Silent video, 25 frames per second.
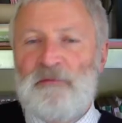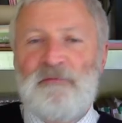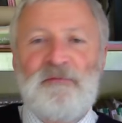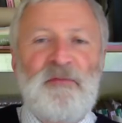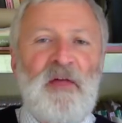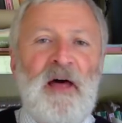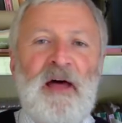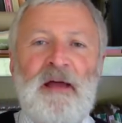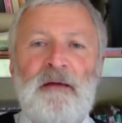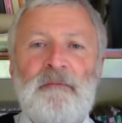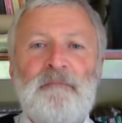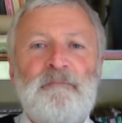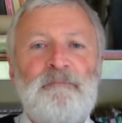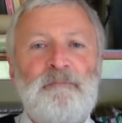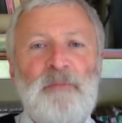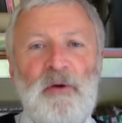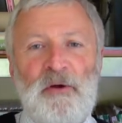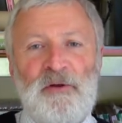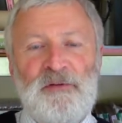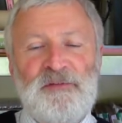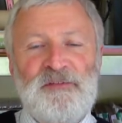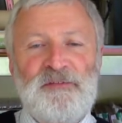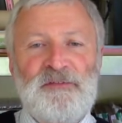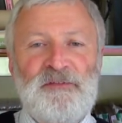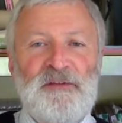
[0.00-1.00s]
of that
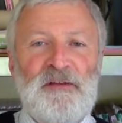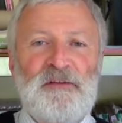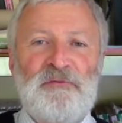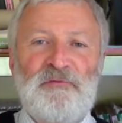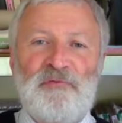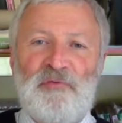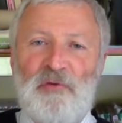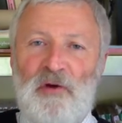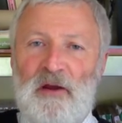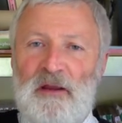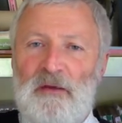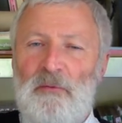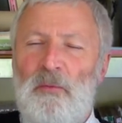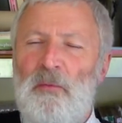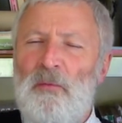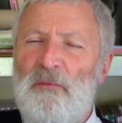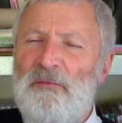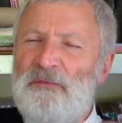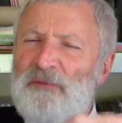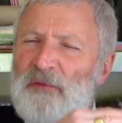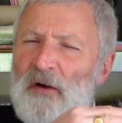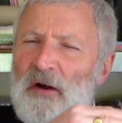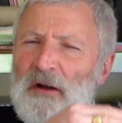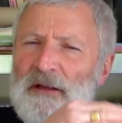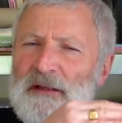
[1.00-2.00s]
person's in tray will
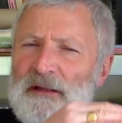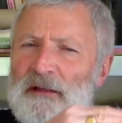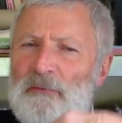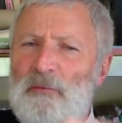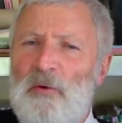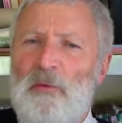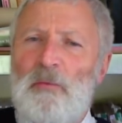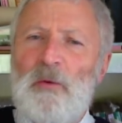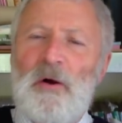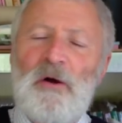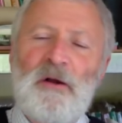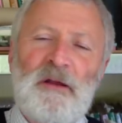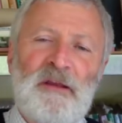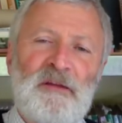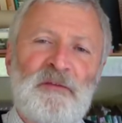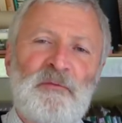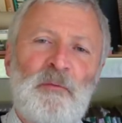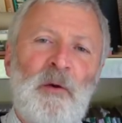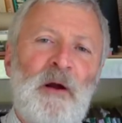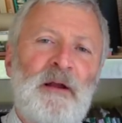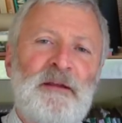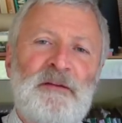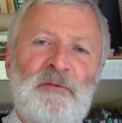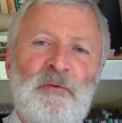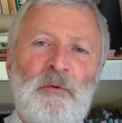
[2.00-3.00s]
finally will work its
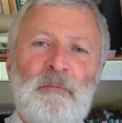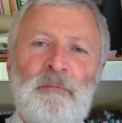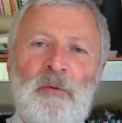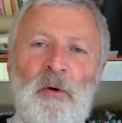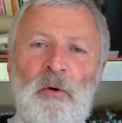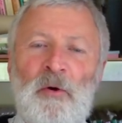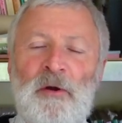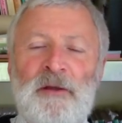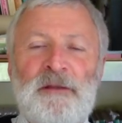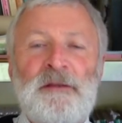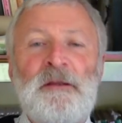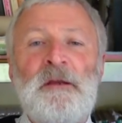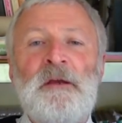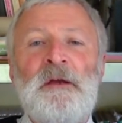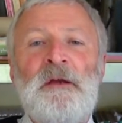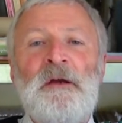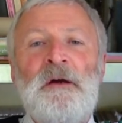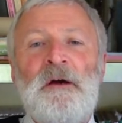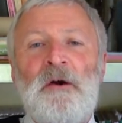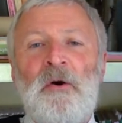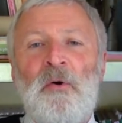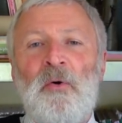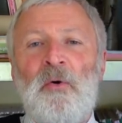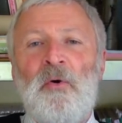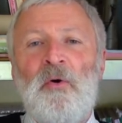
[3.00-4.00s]
way to a point
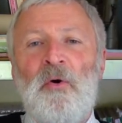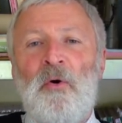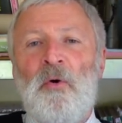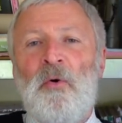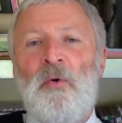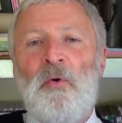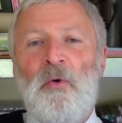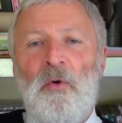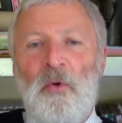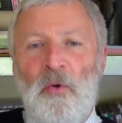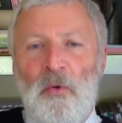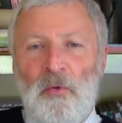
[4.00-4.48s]
or, or,